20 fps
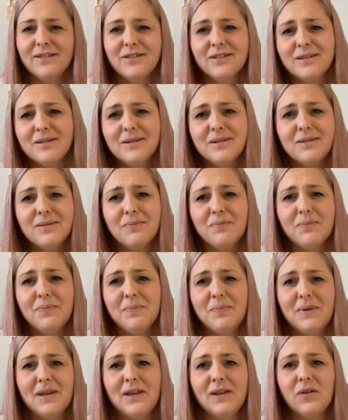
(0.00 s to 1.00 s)
just
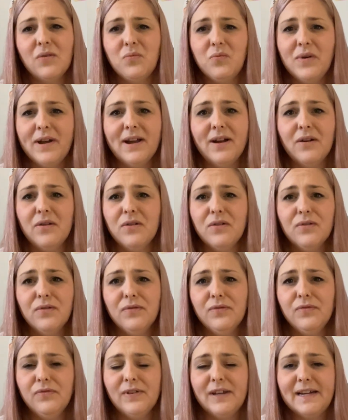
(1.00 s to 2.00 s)
being aware of
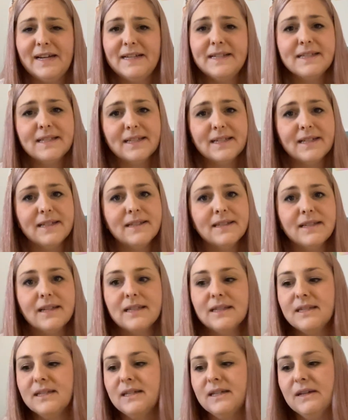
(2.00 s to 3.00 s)
any skin
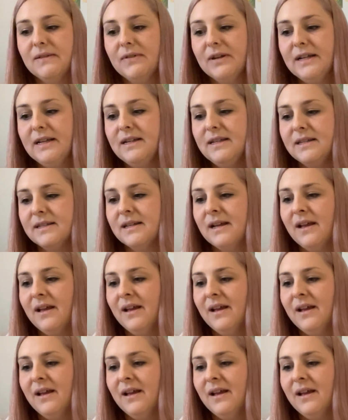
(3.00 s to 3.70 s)
sensitivities.